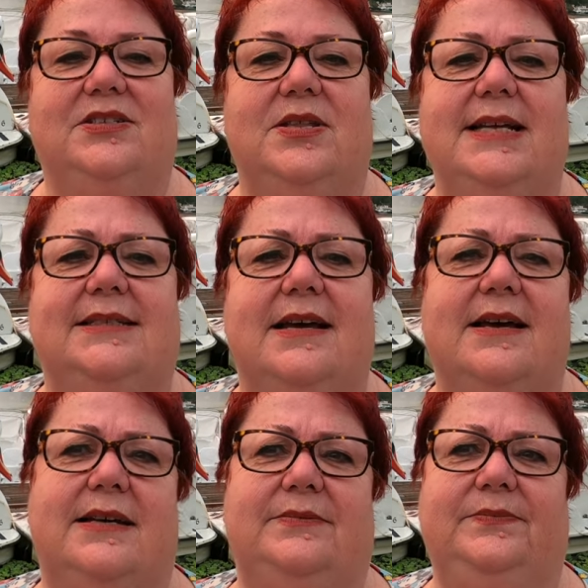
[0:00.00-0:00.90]
So that's
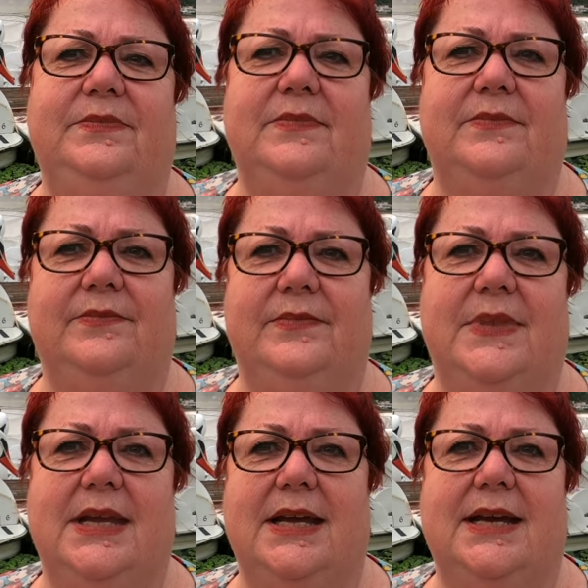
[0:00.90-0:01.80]
um,
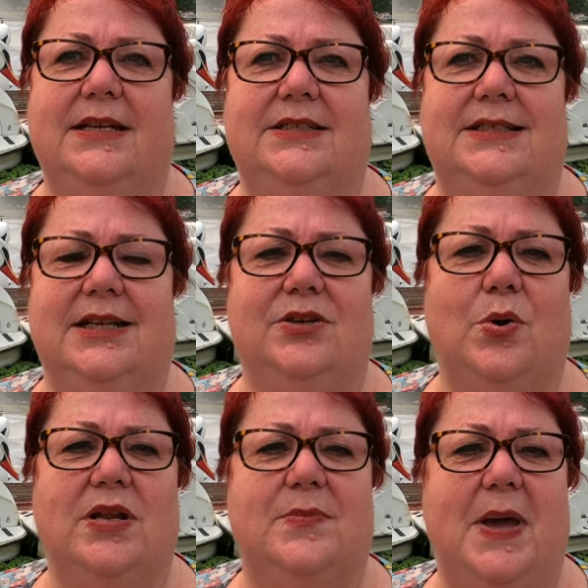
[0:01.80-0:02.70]
just a little
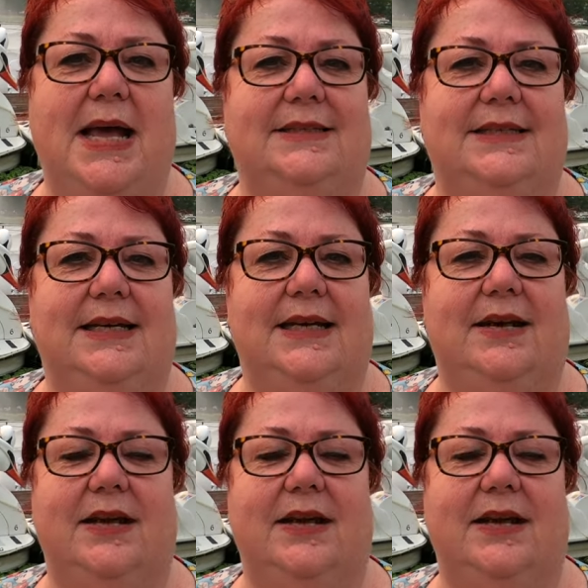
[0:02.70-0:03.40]
north of Pasadena.